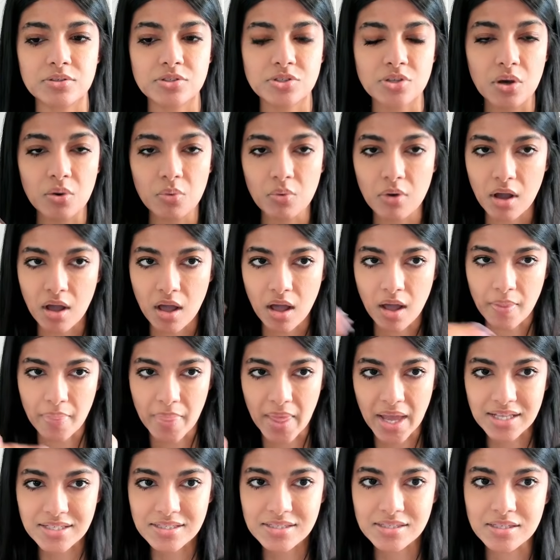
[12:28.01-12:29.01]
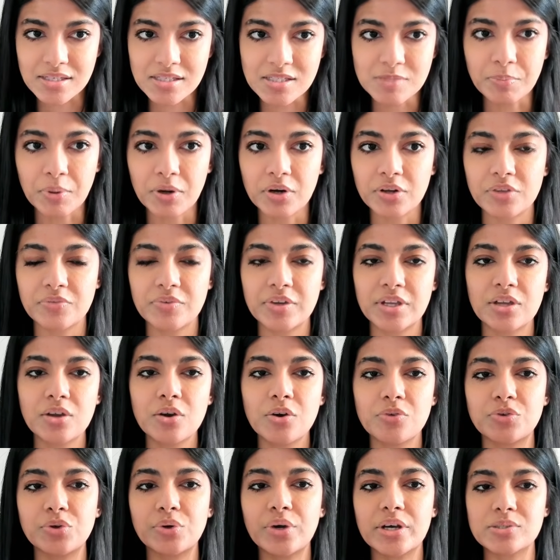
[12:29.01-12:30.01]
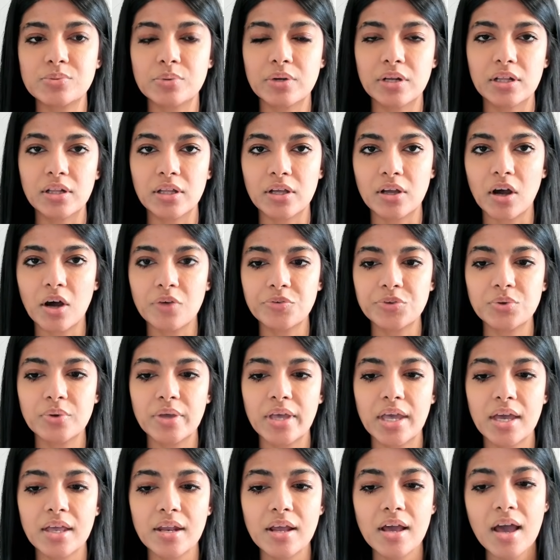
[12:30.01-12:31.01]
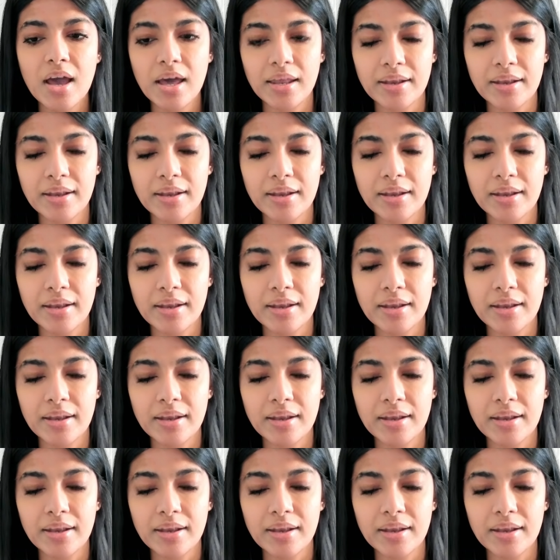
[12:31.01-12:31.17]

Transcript: So that's this part of the video. If you guys want to click off, you can.